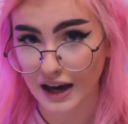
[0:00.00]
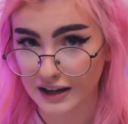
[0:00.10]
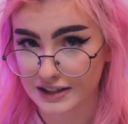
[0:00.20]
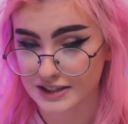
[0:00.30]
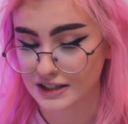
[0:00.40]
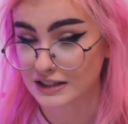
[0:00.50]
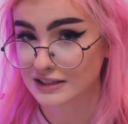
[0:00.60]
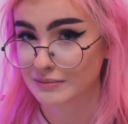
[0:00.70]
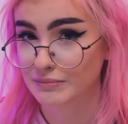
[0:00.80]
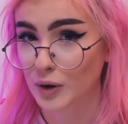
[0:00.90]
yeah, he's
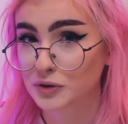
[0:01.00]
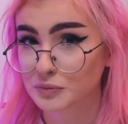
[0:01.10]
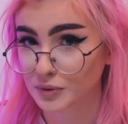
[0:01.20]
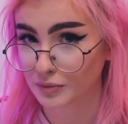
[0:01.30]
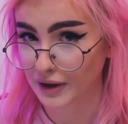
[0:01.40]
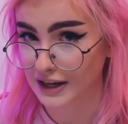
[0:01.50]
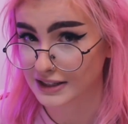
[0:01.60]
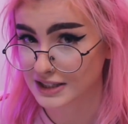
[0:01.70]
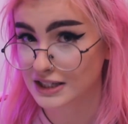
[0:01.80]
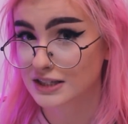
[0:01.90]
in multiple
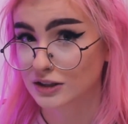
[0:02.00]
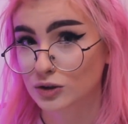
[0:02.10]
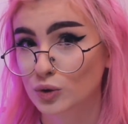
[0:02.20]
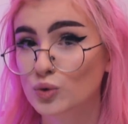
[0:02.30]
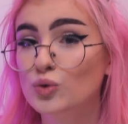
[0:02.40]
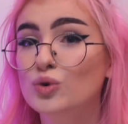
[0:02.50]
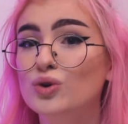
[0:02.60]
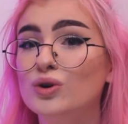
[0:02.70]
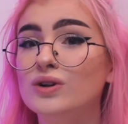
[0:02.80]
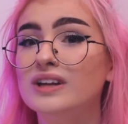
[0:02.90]
bands. He's a
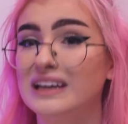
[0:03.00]
cool